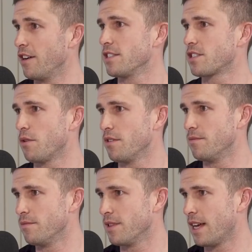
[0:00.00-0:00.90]
AIS
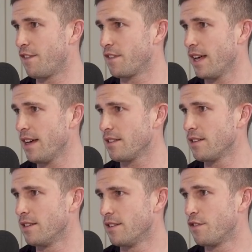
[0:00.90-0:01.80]
squad after
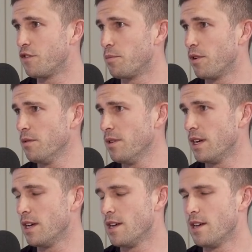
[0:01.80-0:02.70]
that for football.